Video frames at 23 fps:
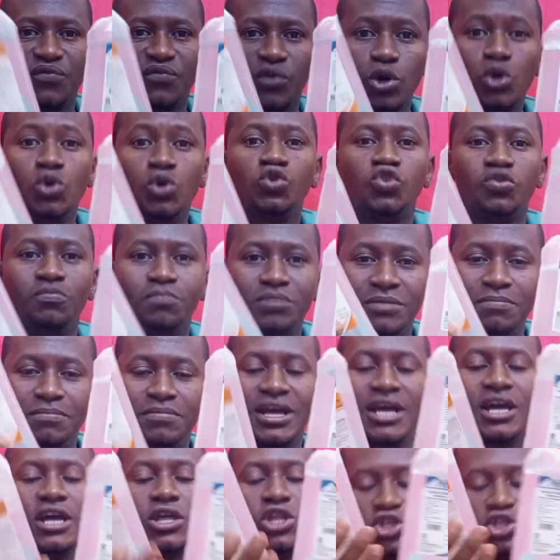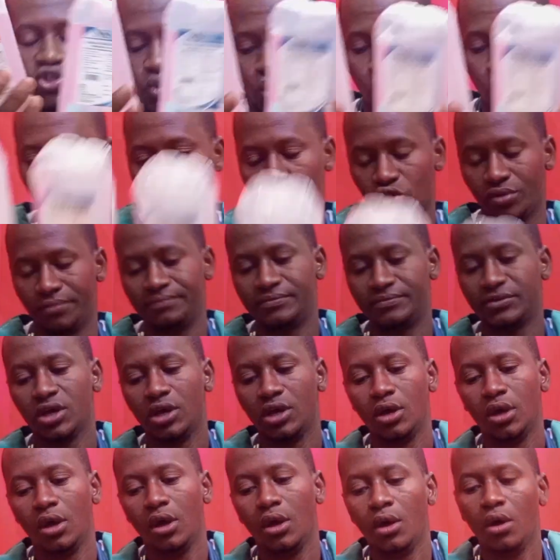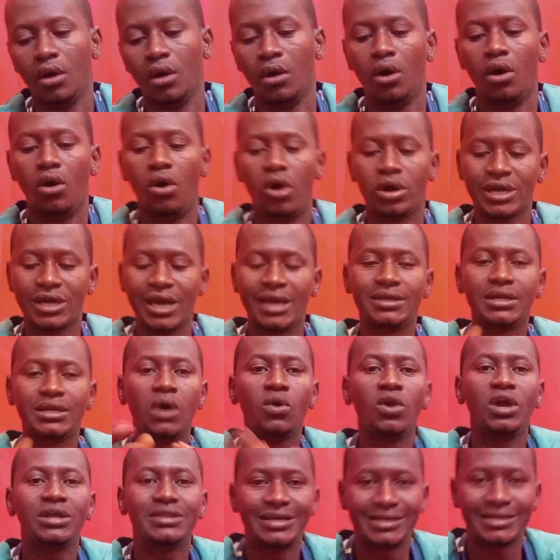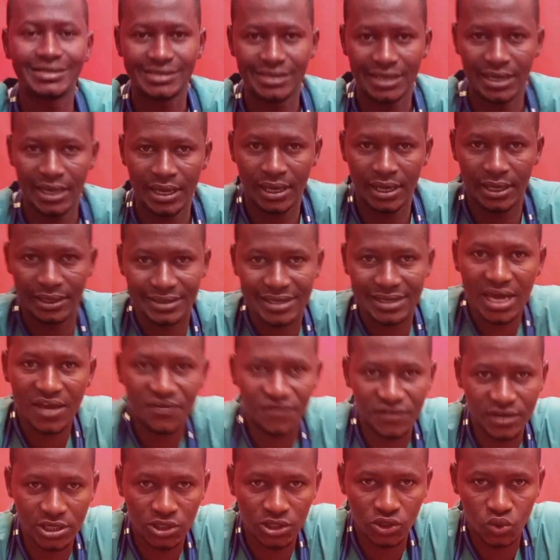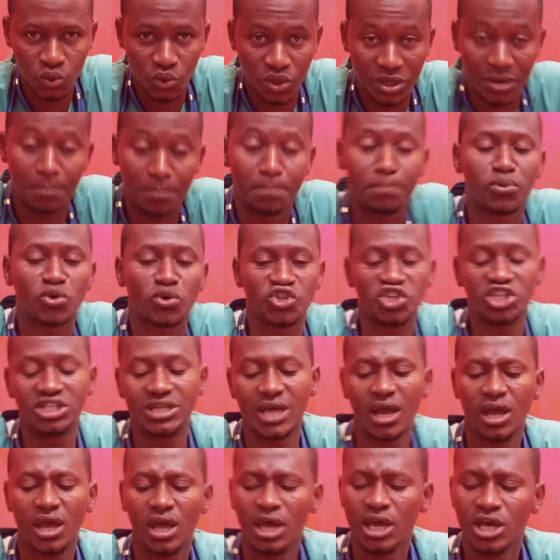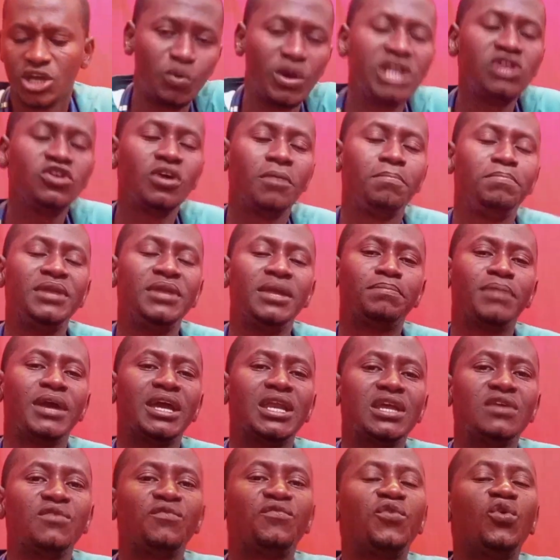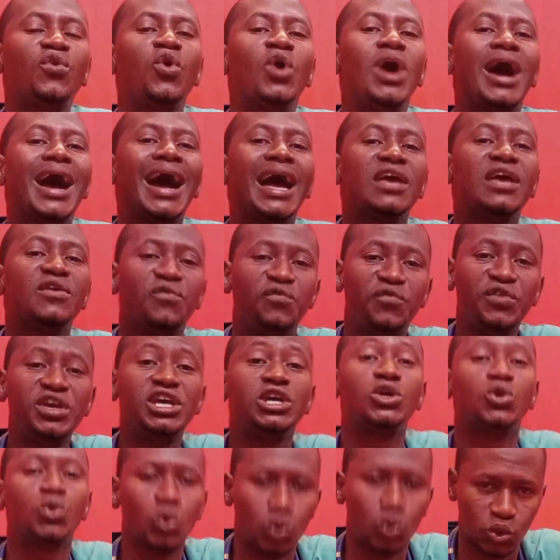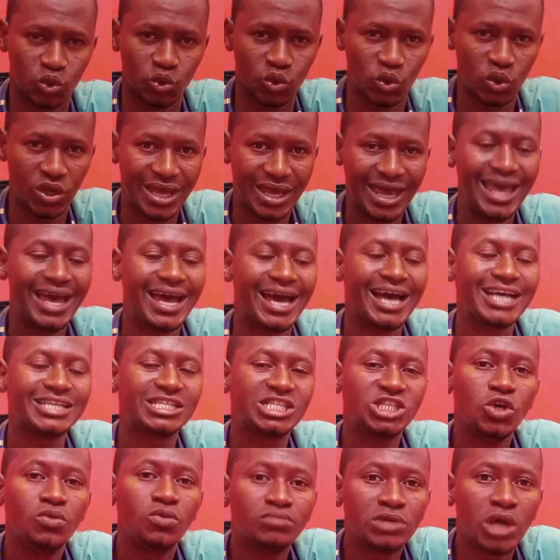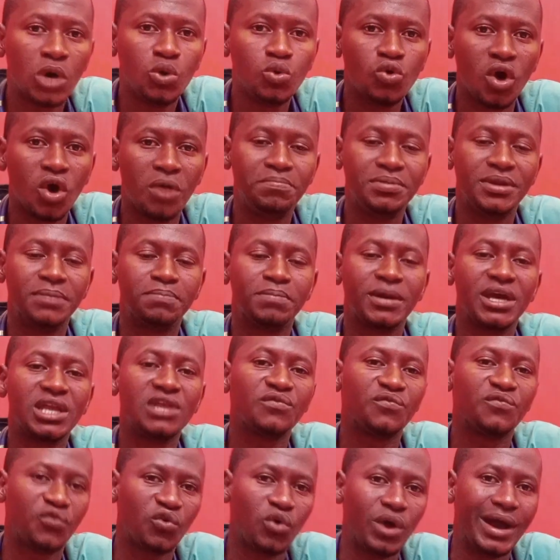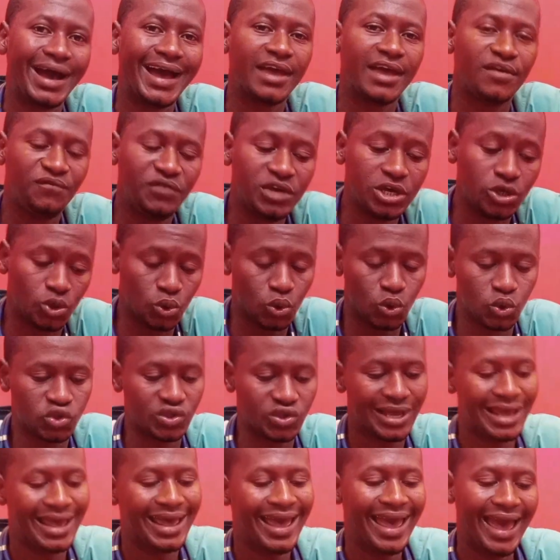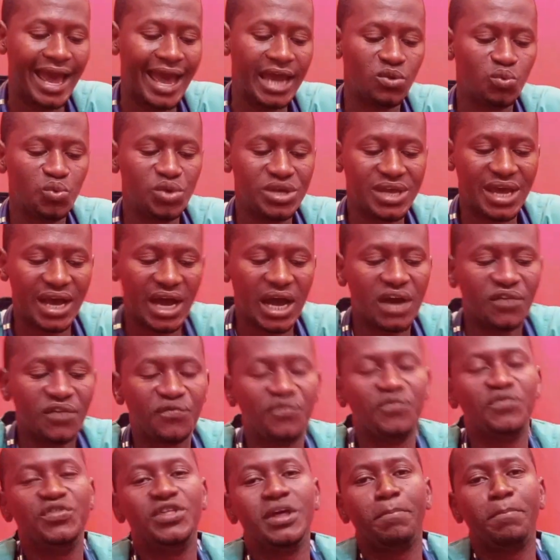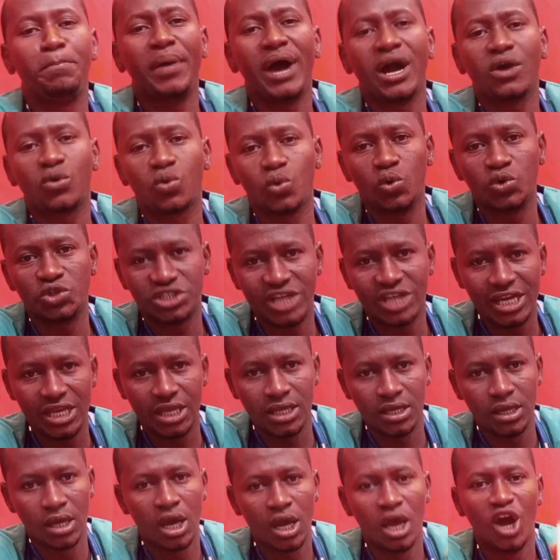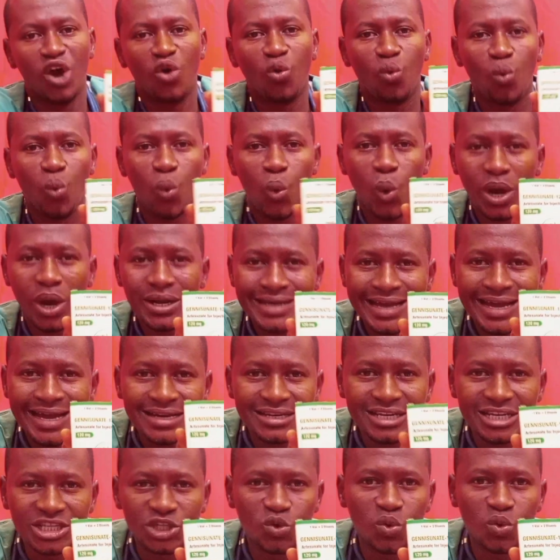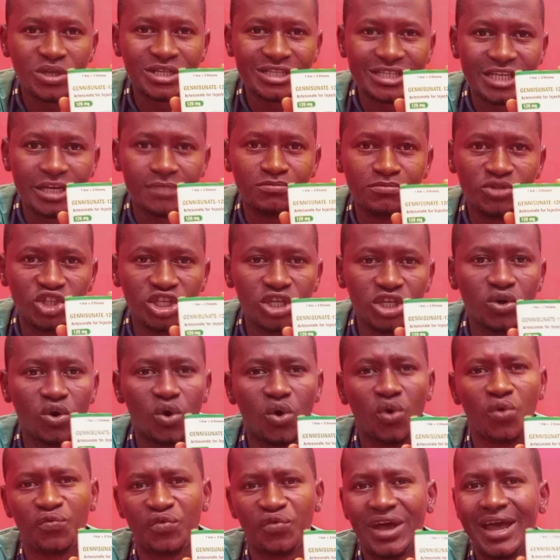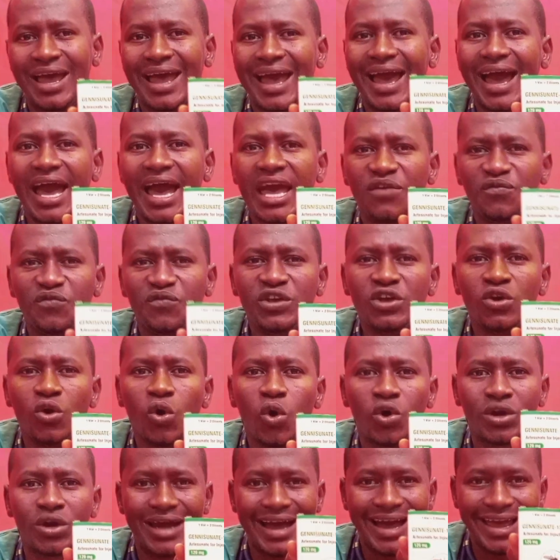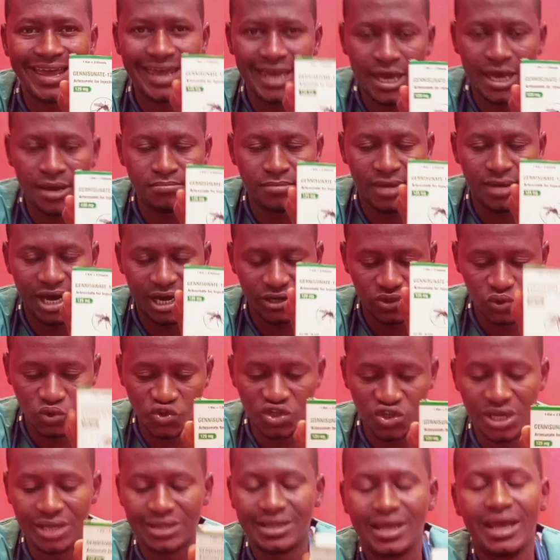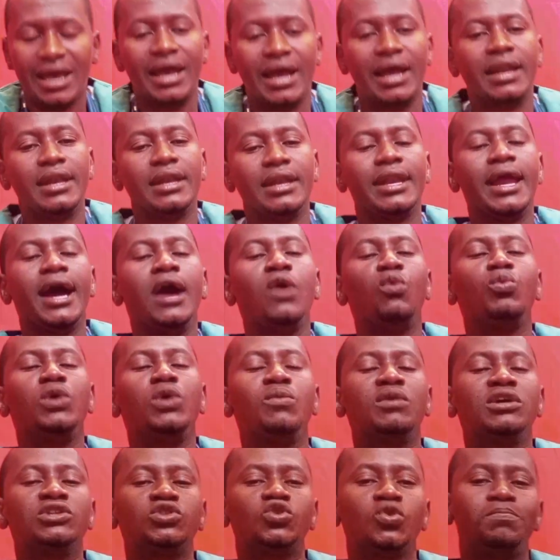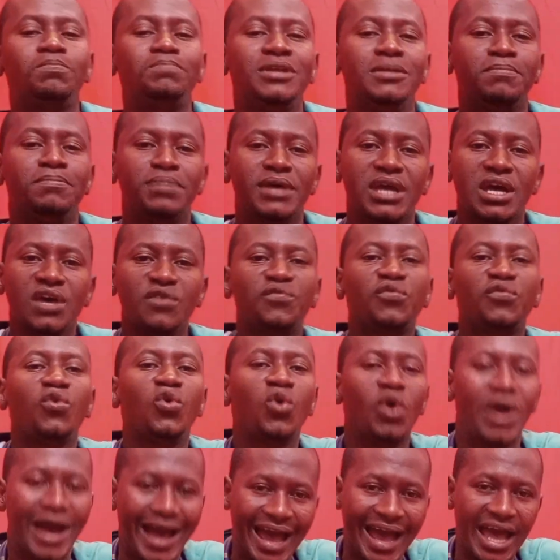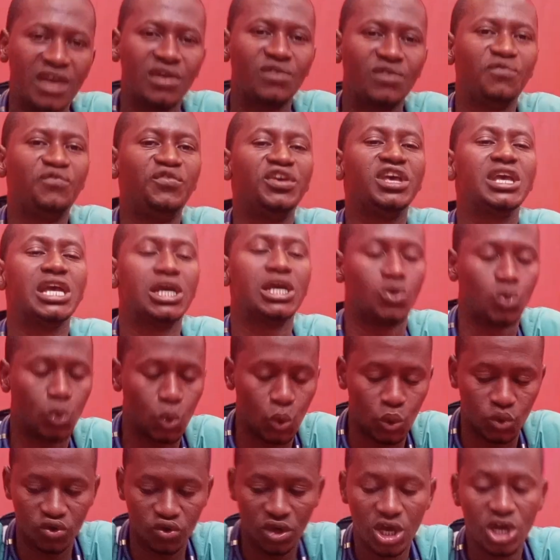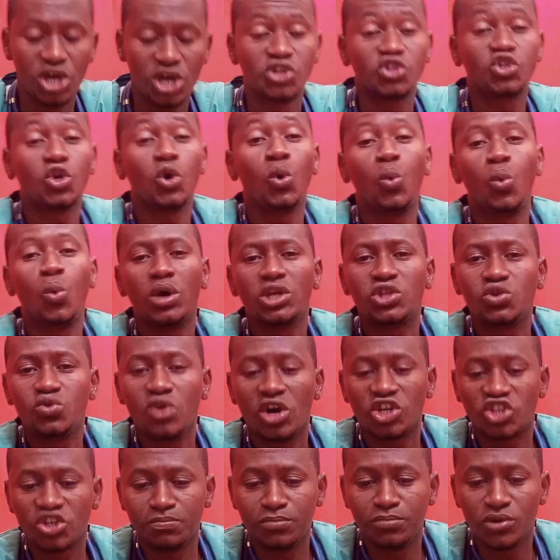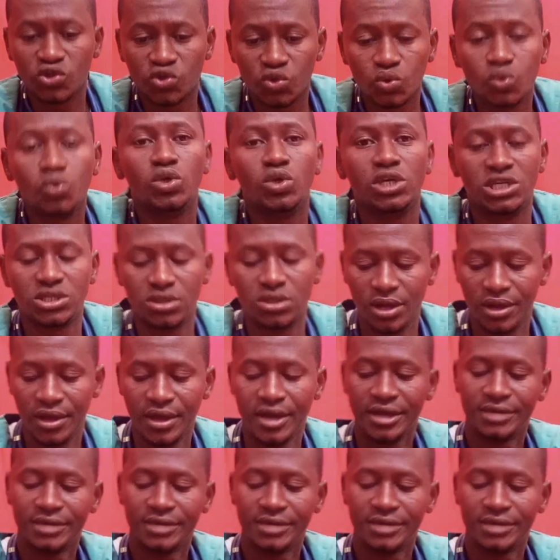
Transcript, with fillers: for you to prepare the solution. Okay, now let us uh, dive into the procedure. When you're preparing for IV route, assume now you are preparing for IV route and we have the pack containing 120 mg of IV or IM artesunate now we want to prepare for IV route so what you are supposed to do is